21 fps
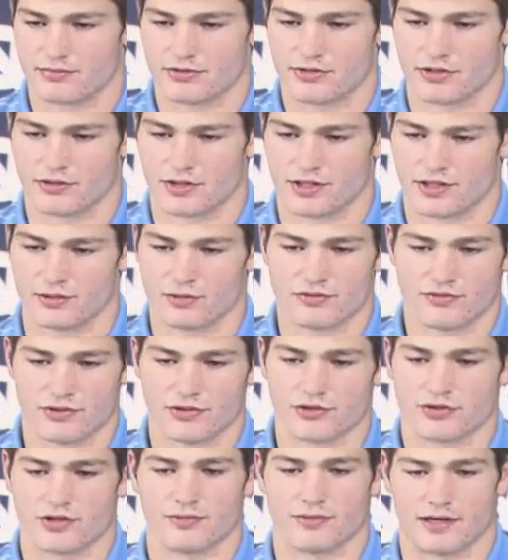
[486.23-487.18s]
So we'll
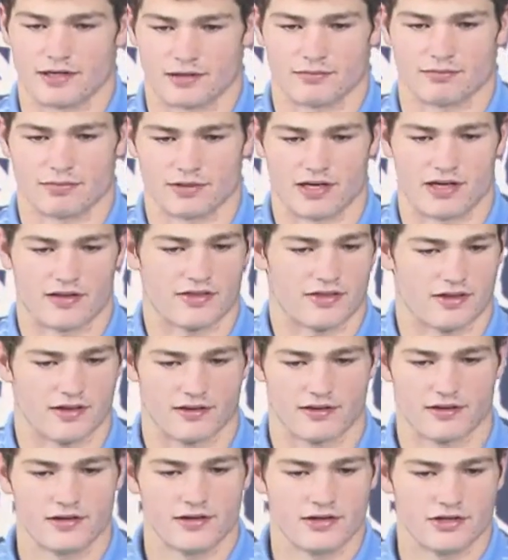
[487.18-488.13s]
figure something out. But I
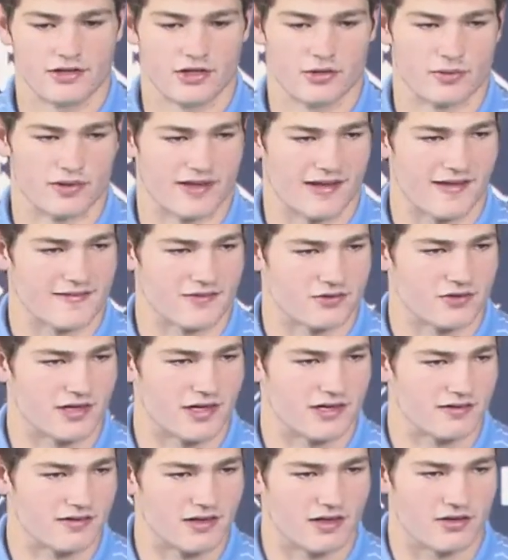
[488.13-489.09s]
thought, you know, when they got the
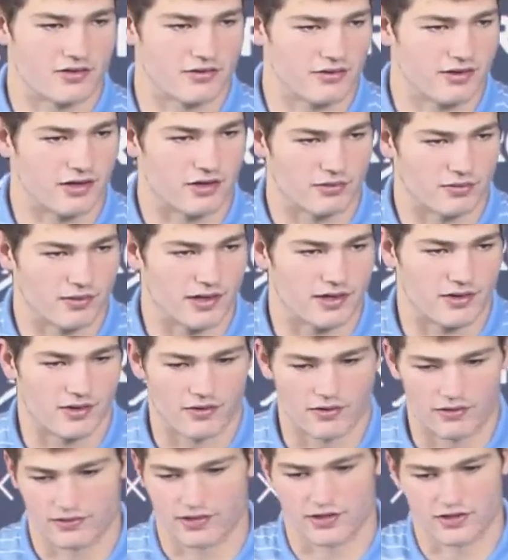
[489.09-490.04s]
chance, they all ran
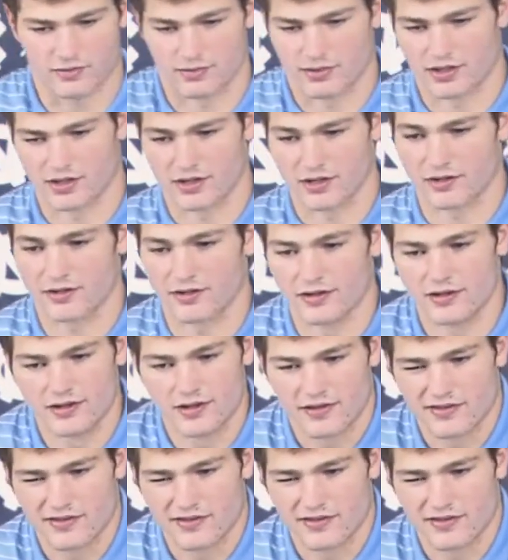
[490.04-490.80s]
hard, caught the ball.